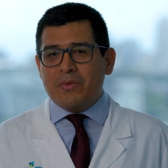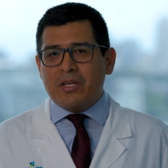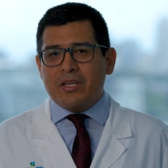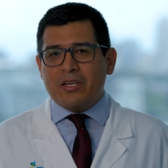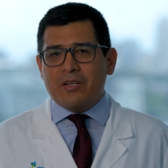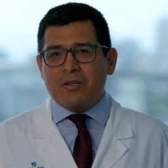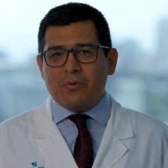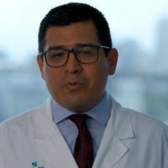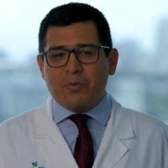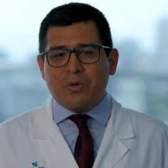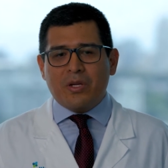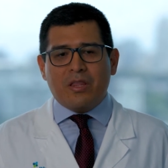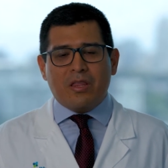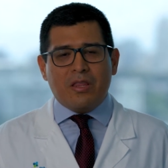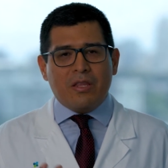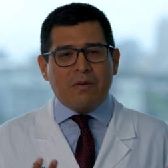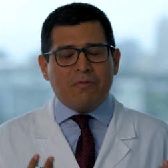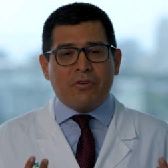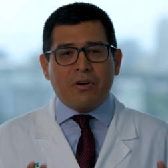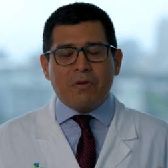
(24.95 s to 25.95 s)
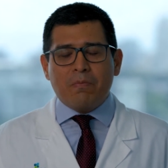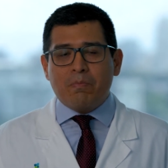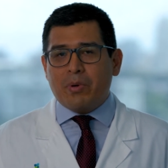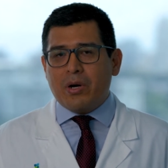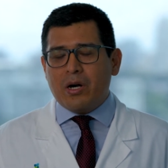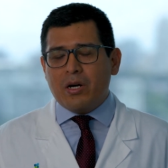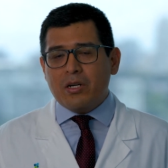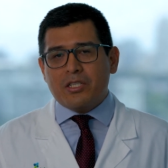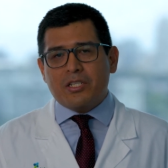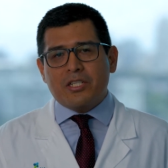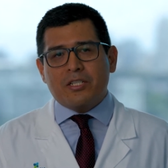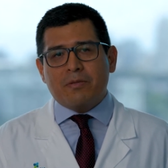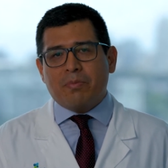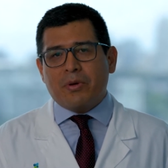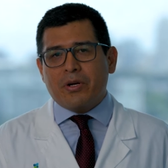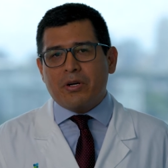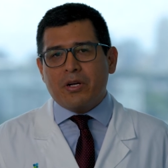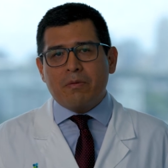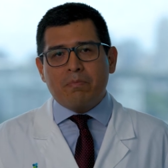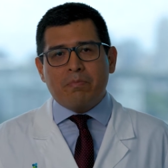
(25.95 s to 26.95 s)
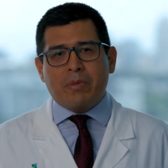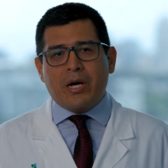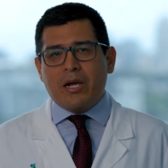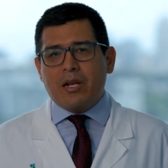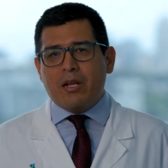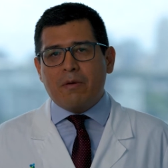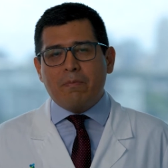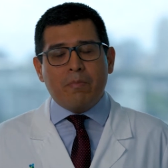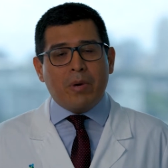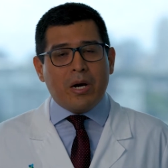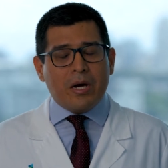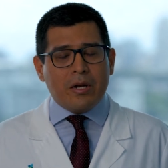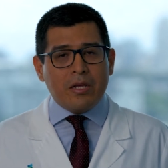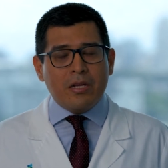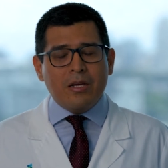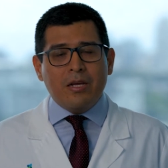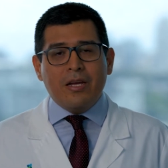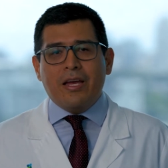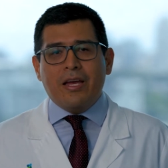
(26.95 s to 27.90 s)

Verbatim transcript: it, with different parts spirit, mind, and body